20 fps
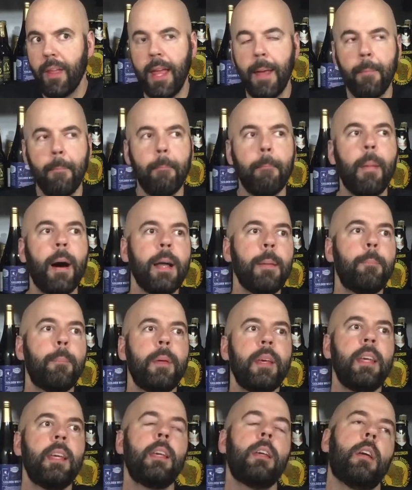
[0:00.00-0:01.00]
it might
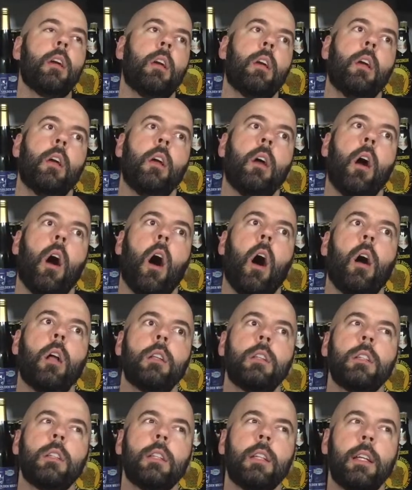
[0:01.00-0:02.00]
be a
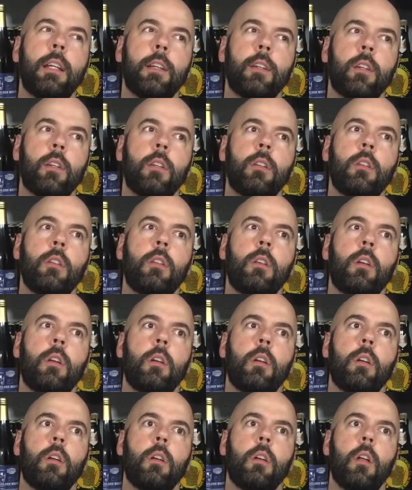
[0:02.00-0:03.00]
little
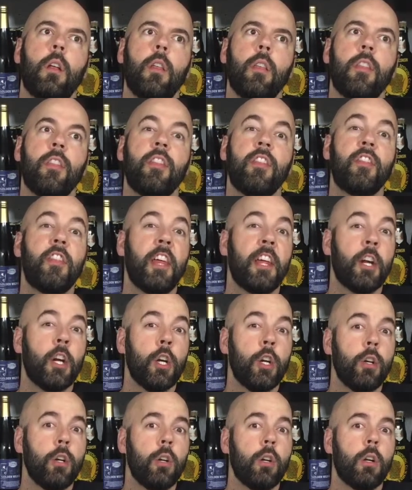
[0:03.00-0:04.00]

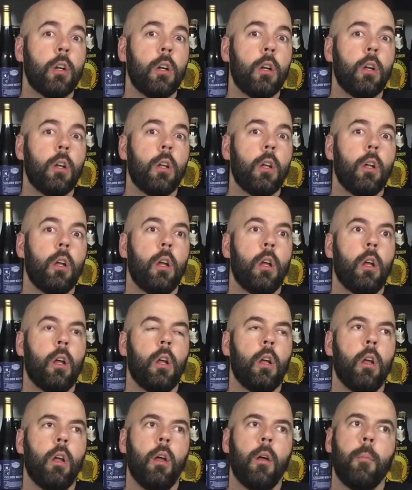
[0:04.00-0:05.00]
thinner,
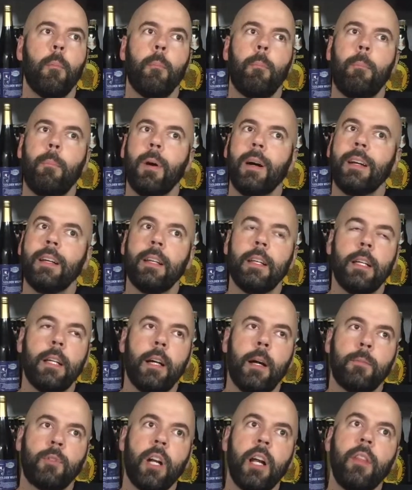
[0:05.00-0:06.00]
but
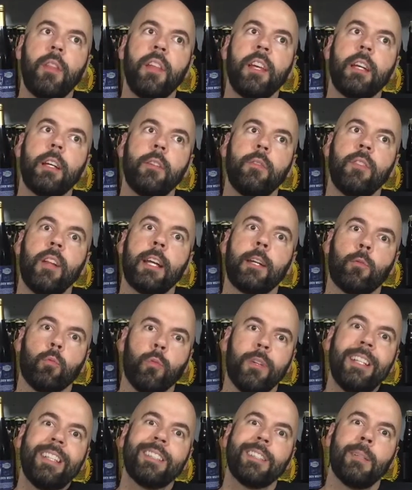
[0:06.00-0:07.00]
I'm trying to think of, like,
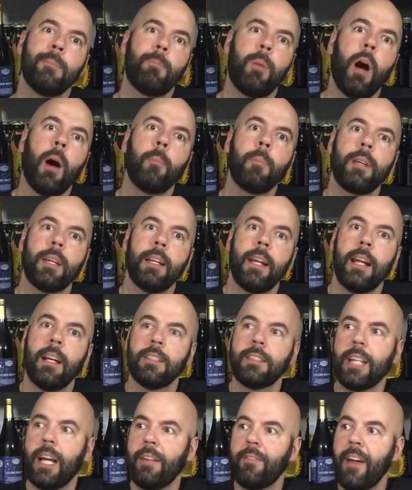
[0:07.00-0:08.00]
recent pumpkin
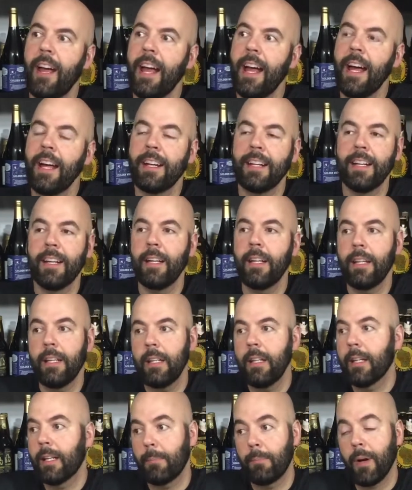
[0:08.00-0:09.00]
ales I've had, and
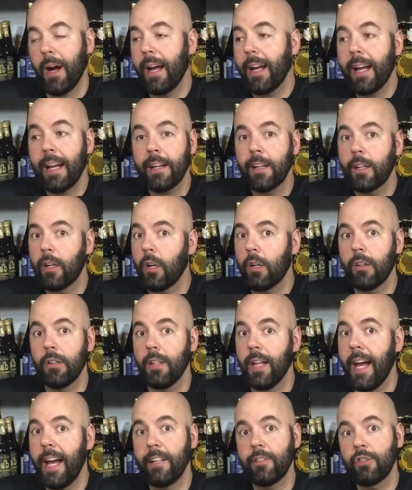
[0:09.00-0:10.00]
you probably got to go to
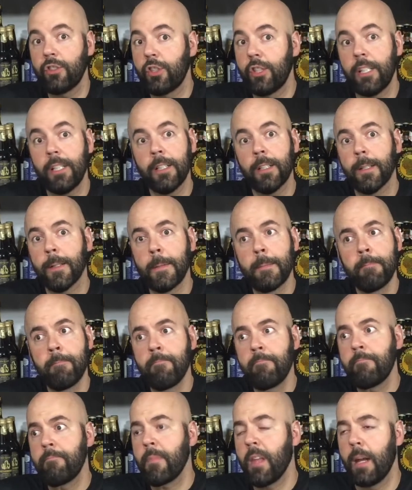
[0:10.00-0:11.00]
last year.
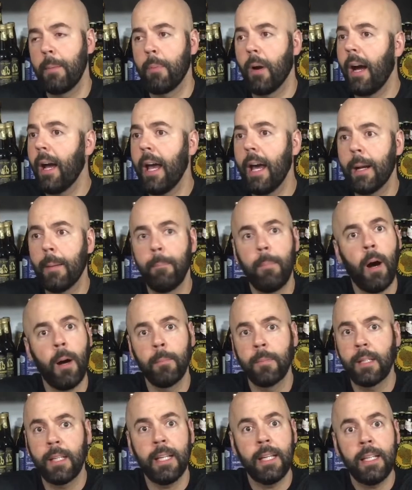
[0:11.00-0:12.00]
I probably had a
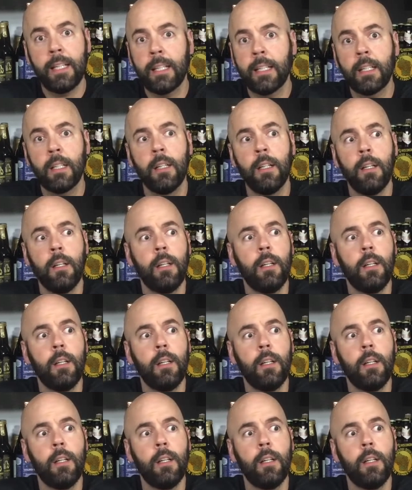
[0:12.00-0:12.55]
pumpkin,